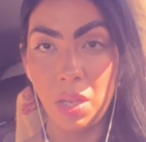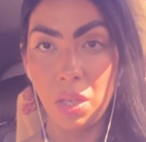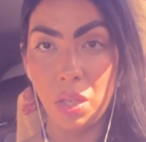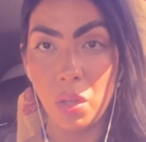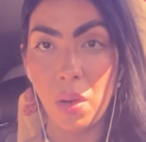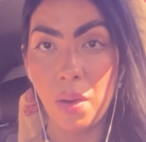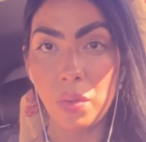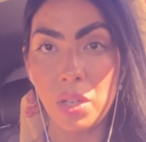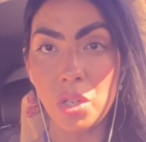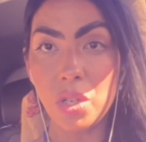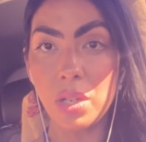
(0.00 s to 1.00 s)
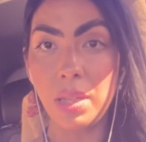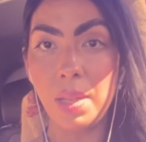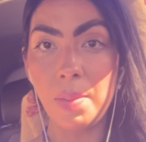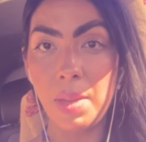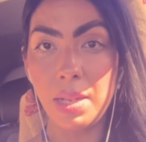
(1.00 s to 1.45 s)
You have reached your
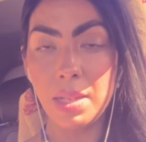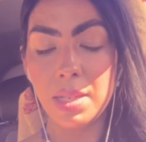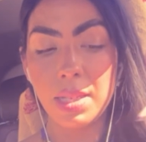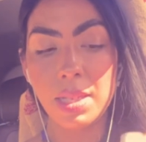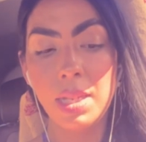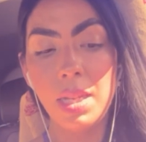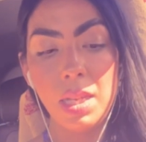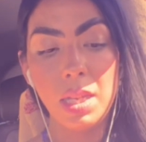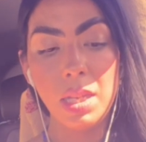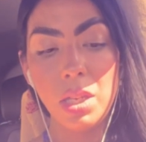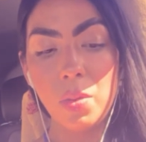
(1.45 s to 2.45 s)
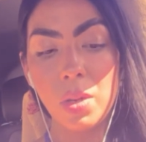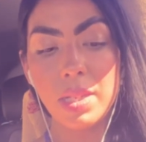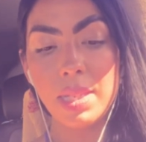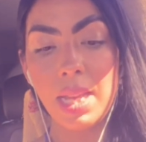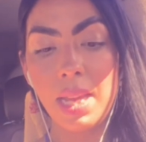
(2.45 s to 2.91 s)
limits. You are
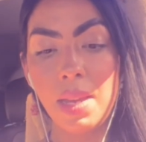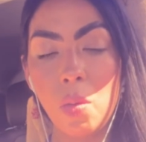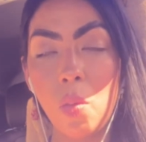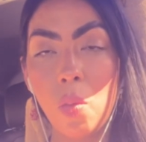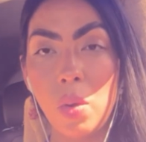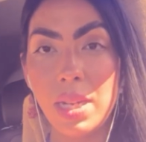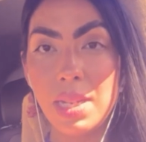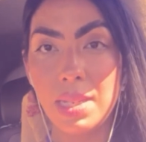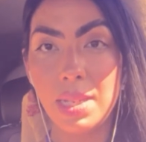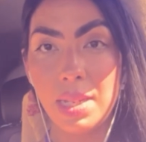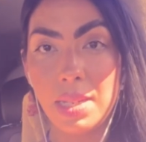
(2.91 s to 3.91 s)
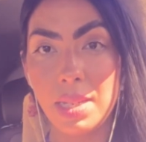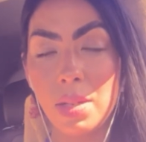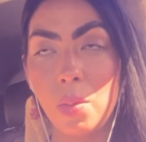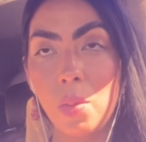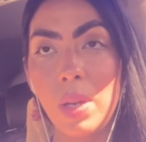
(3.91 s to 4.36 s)
saying, what is
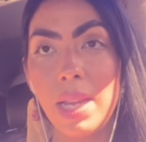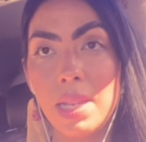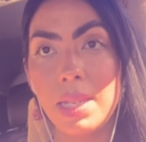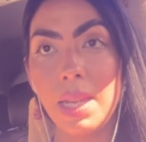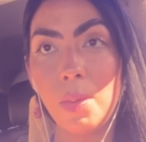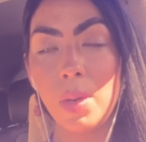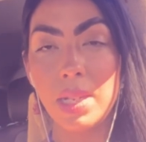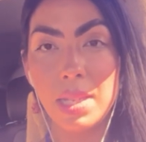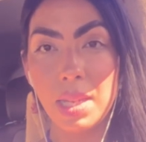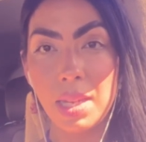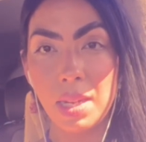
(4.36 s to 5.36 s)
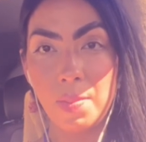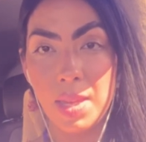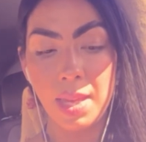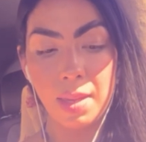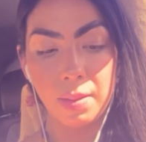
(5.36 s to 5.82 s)
it? What is it? What is it going to
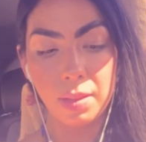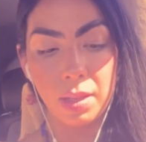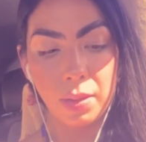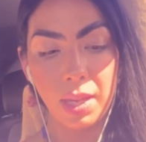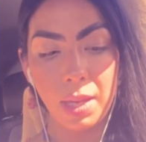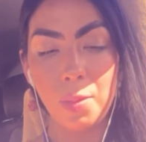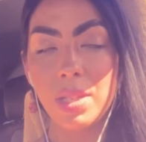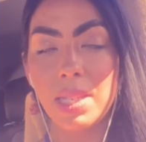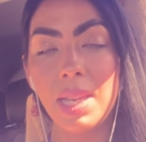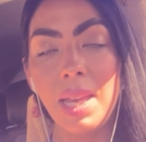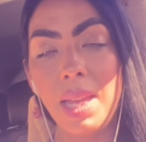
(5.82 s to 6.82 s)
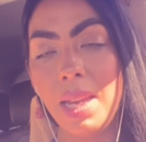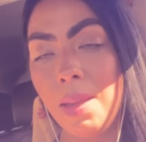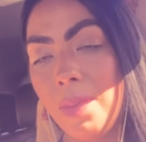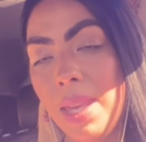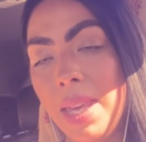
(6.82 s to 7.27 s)
be? Okay, what's it going
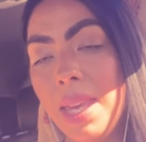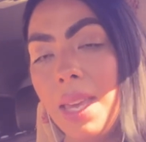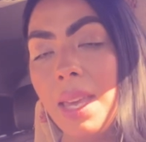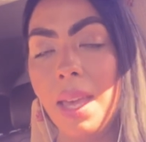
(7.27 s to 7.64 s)
to be?